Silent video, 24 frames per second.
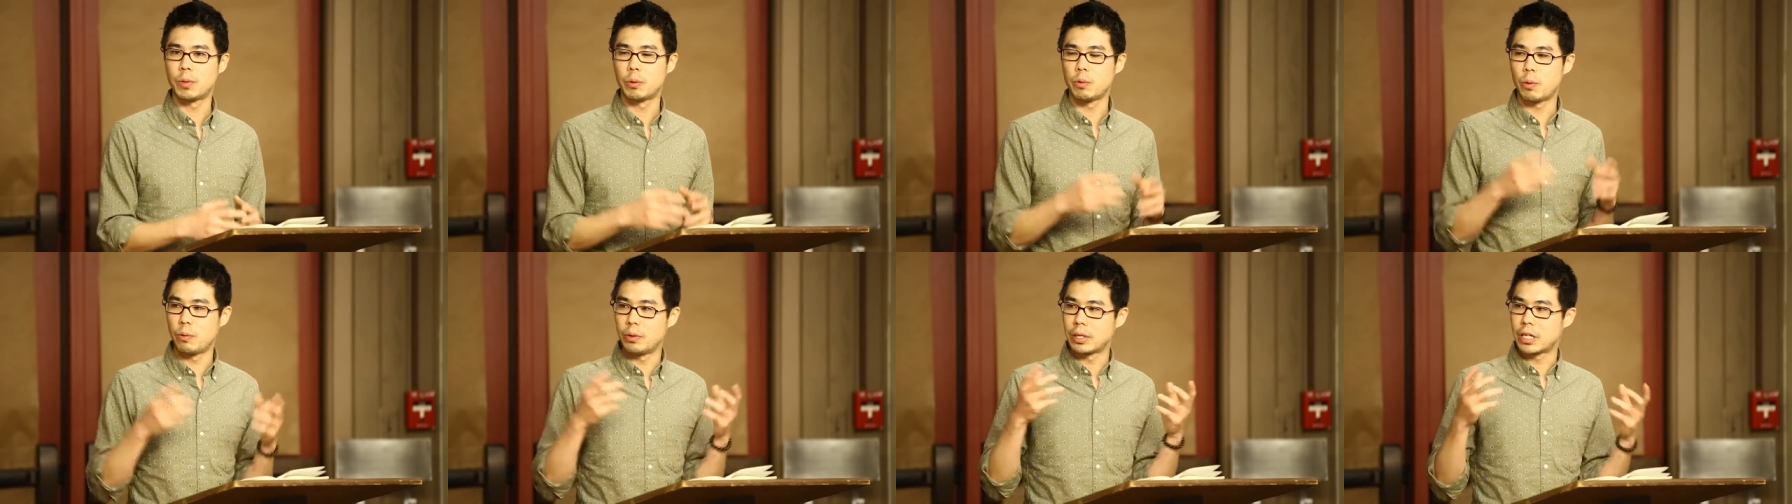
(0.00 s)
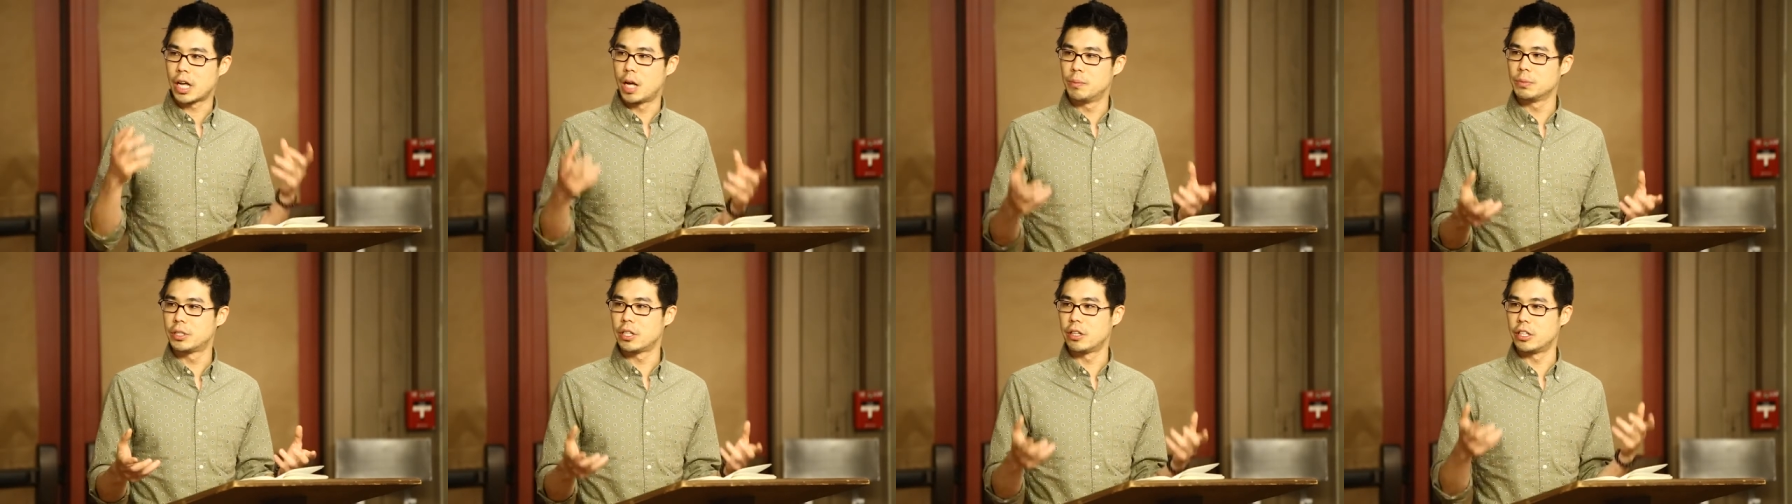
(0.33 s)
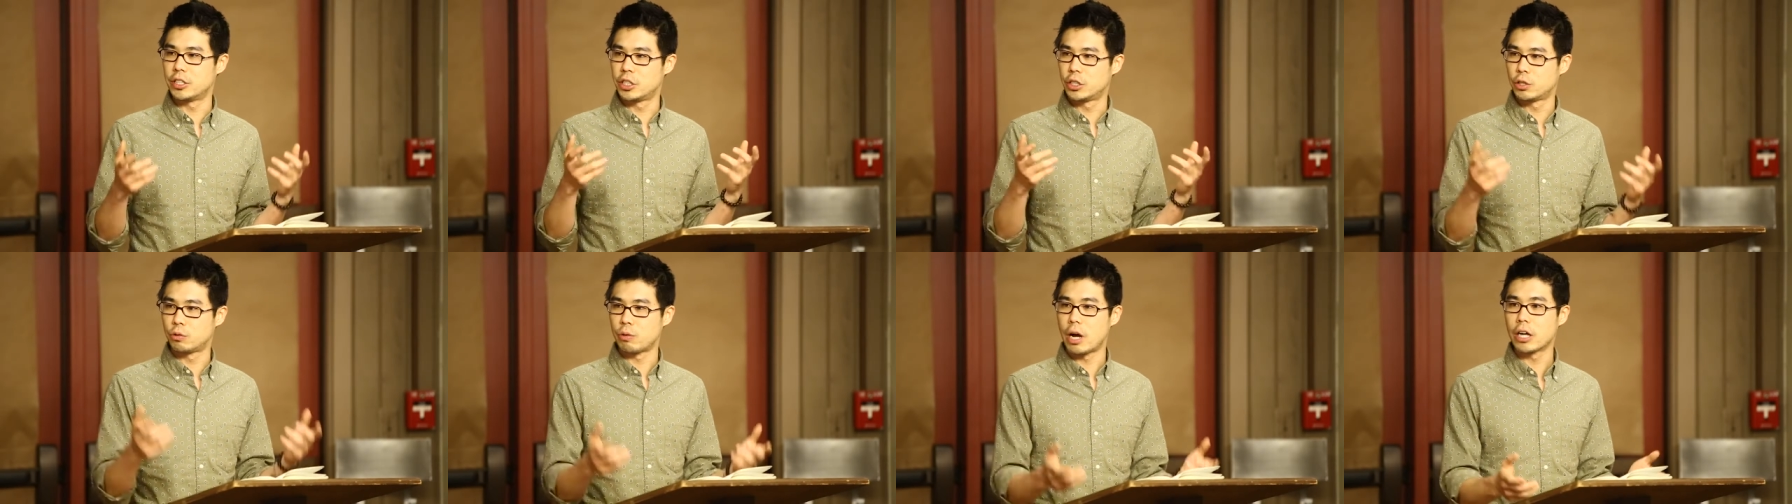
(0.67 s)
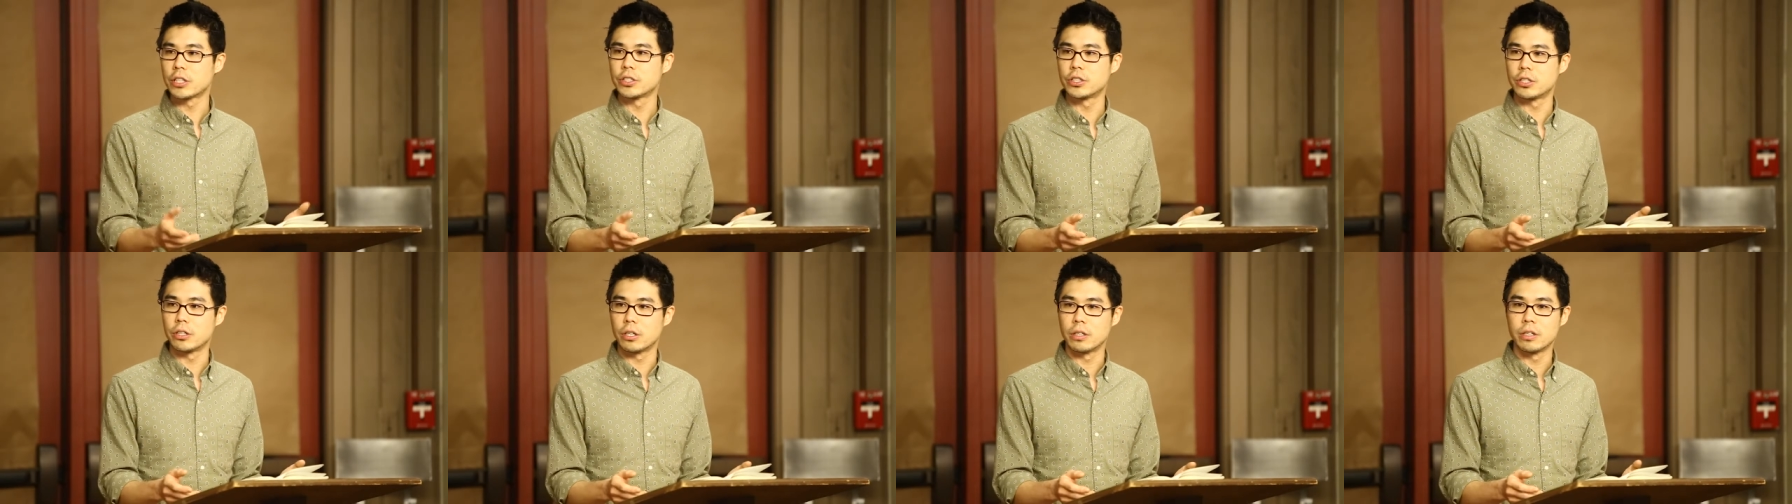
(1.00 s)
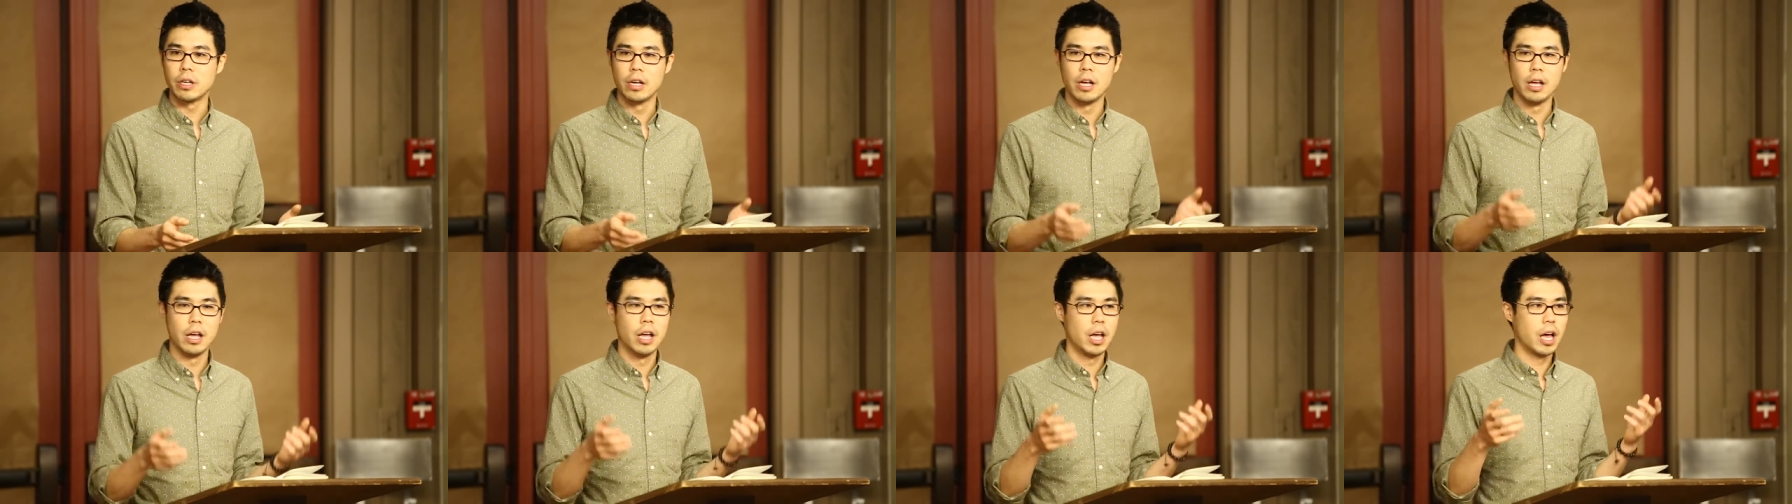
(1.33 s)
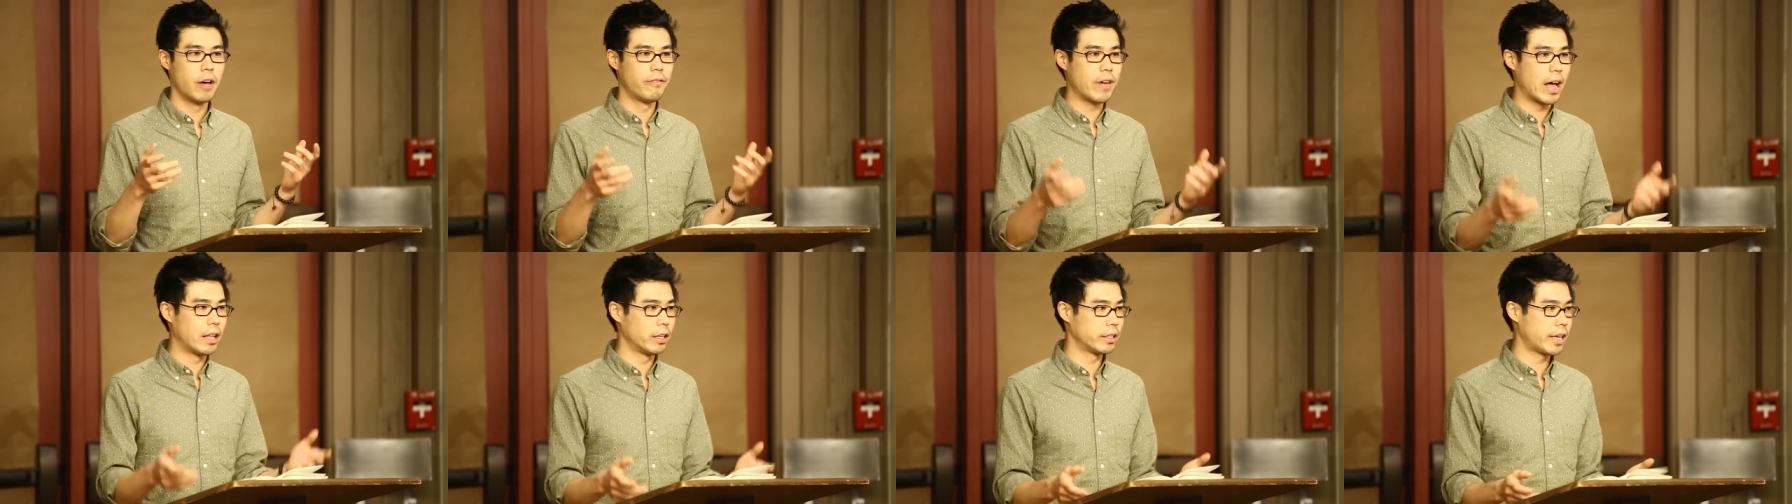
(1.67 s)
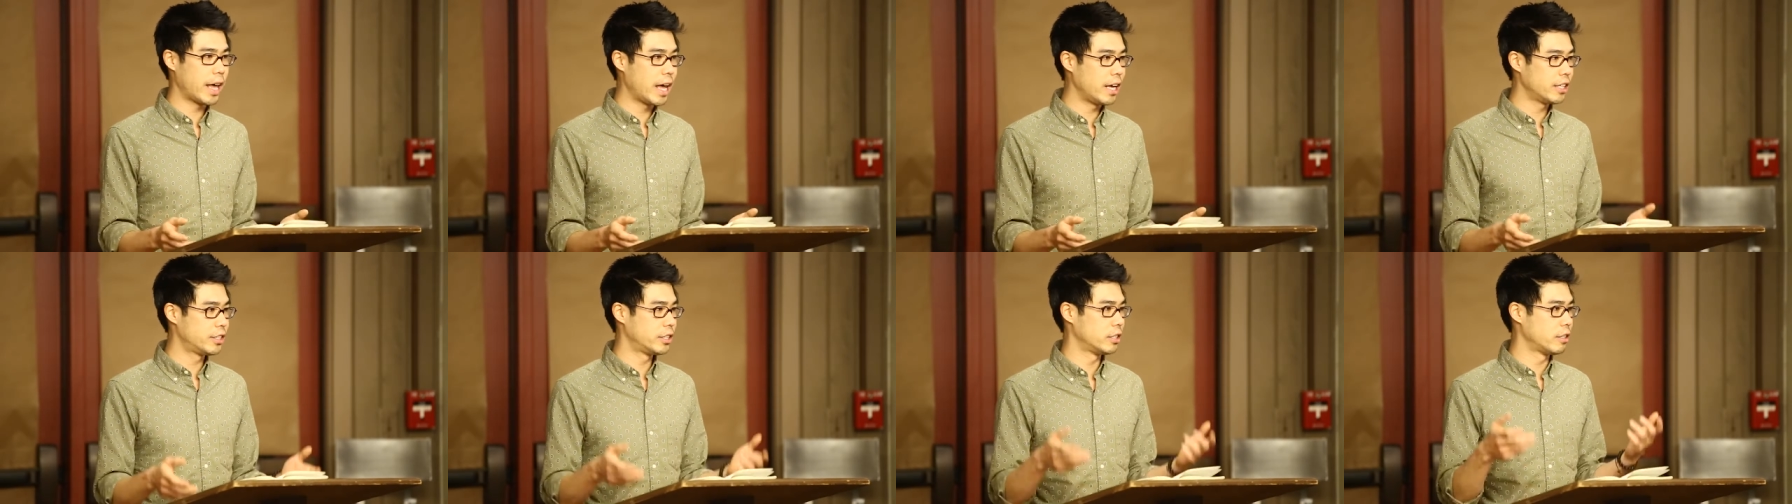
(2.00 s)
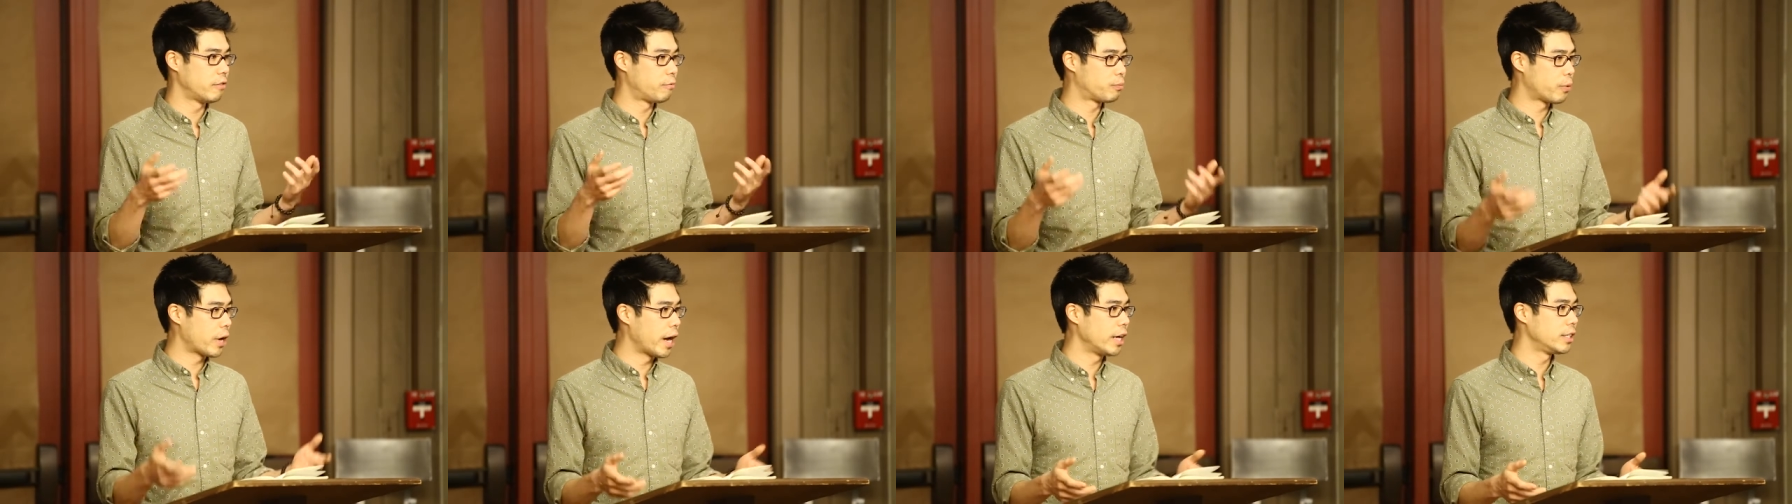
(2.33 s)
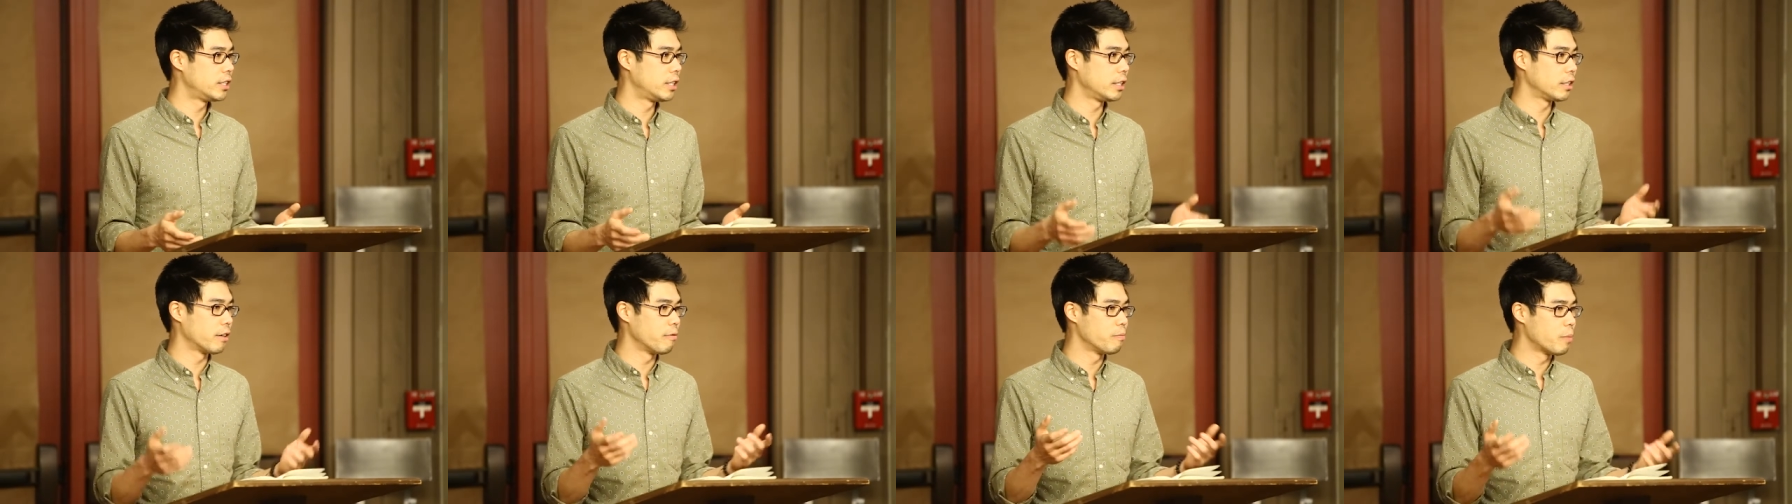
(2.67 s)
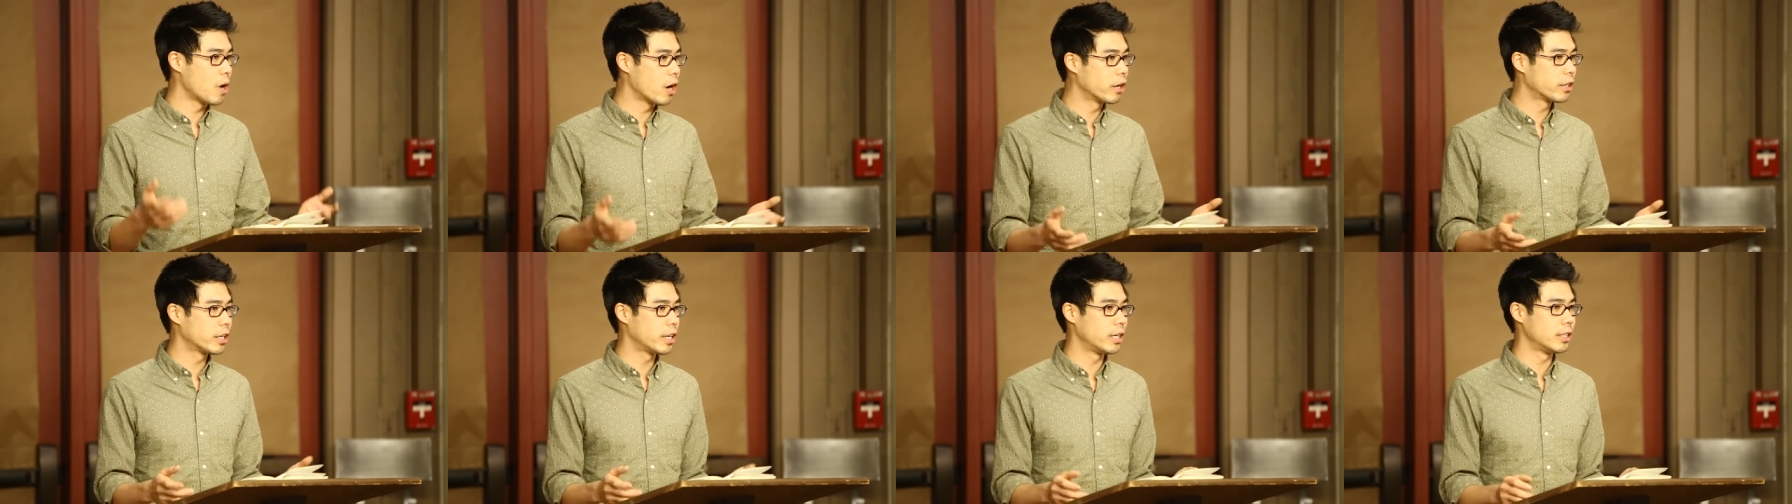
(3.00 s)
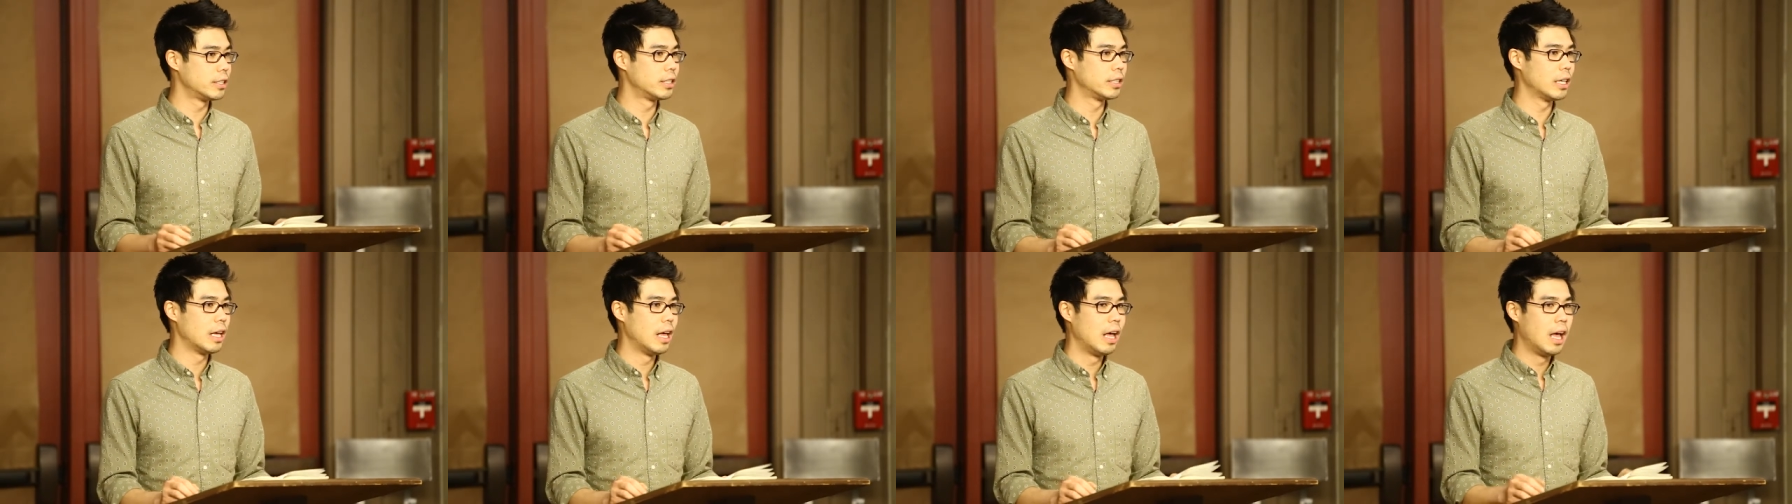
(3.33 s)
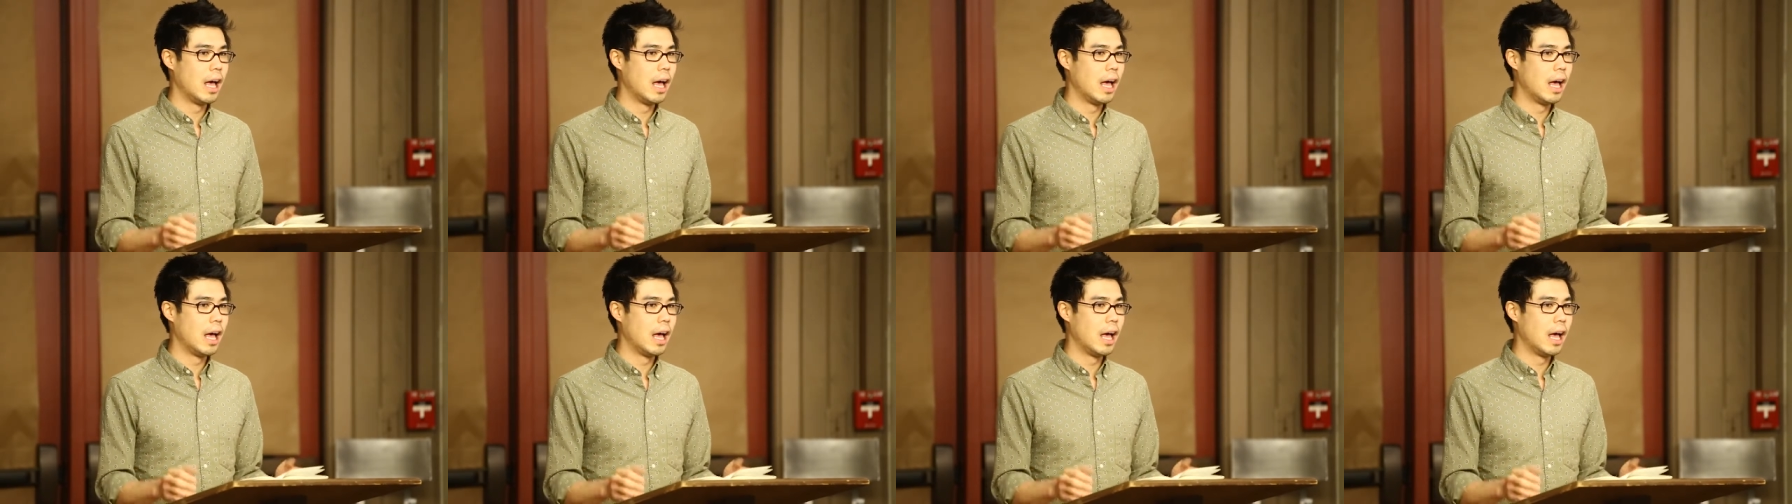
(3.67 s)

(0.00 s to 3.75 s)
but when it comes to the structure of allocation, of pricing, of markets,